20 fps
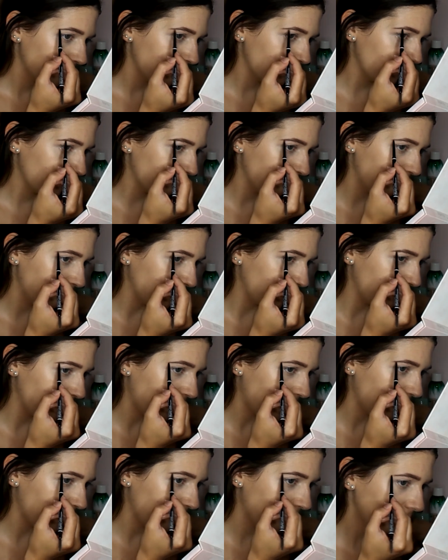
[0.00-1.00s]
to be
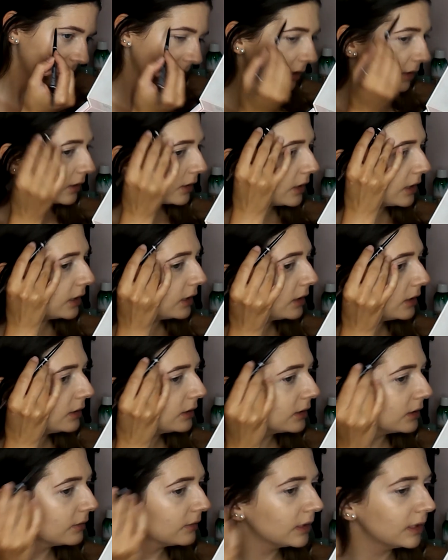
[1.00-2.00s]
at home with her
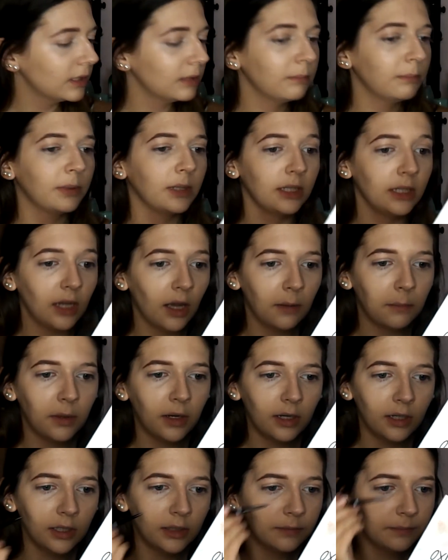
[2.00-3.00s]
kids and be a
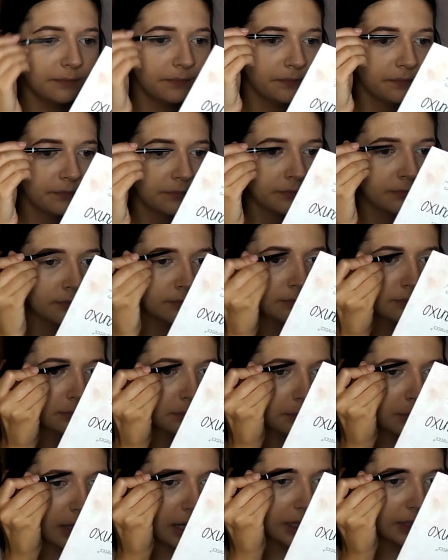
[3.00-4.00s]
mom.
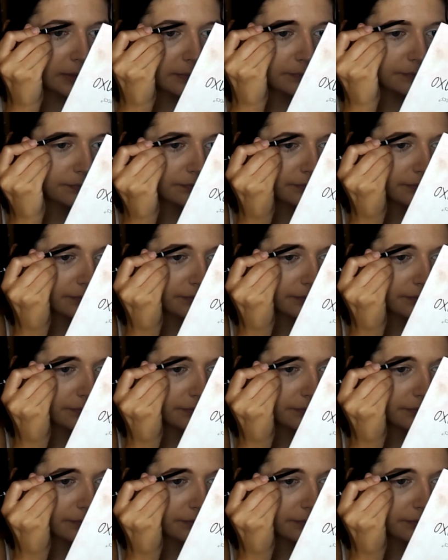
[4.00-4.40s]
But